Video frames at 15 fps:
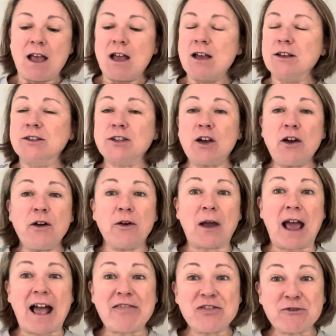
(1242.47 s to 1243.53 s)
So
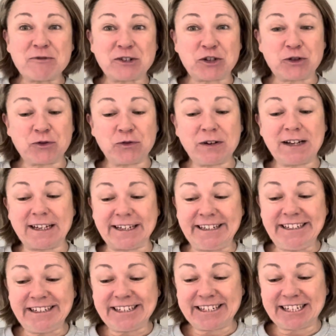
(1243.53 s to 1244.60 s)
at the
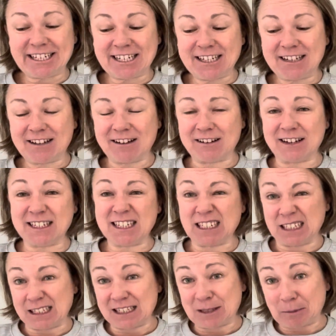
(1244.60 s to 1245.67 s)
retreat, I did a
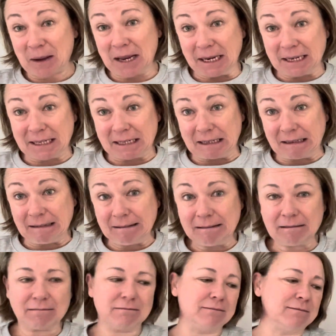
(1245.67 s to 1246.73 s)
little
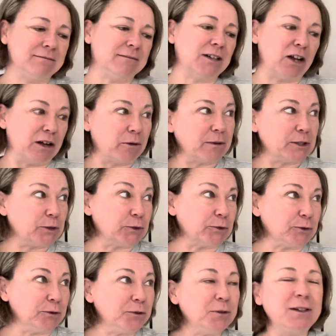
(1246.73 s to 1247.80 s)
spending like we
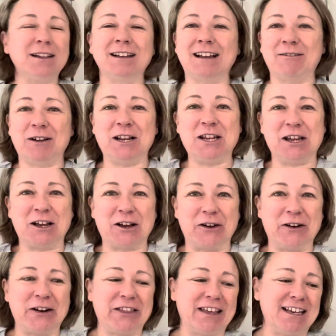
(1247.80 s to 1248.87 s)
do when you
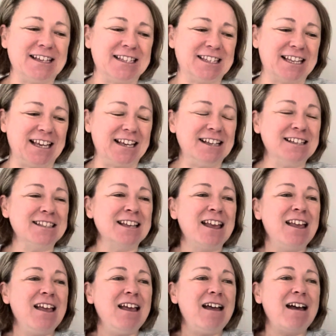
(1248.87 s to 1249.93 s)
go to these things.
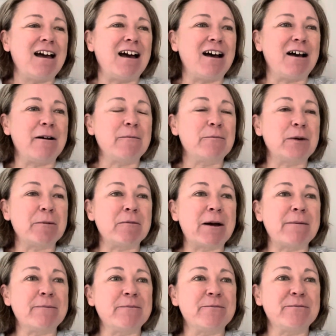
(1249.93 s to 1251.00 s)
But
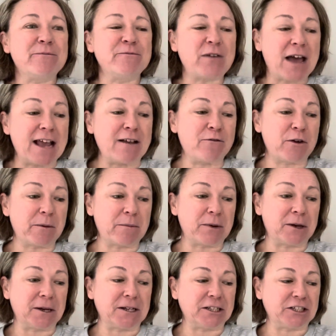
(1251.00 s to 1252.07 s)
my favorite
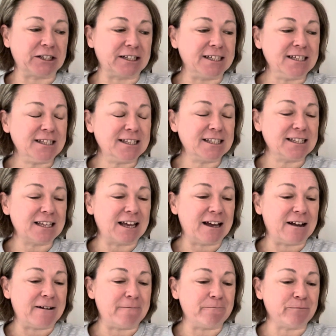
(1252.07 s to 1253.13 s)
purchase
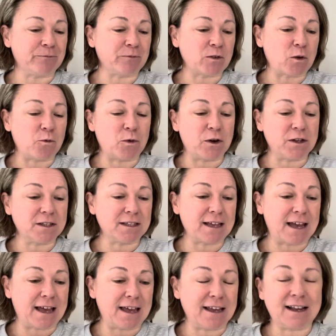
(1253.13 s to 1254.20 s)
was
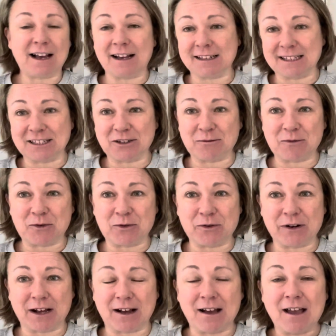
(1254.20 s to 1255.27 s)
a custom
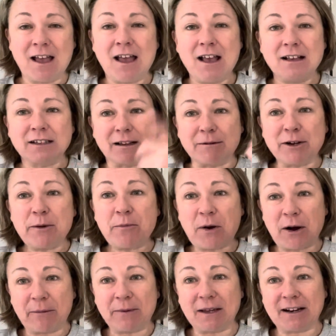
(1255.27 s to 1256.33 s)
order. So I'm going to
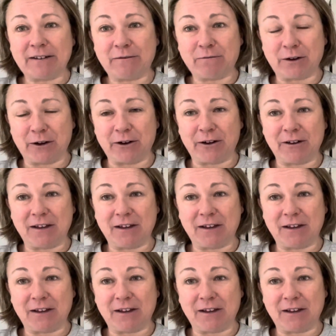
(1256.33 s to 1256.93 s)
pop in a photo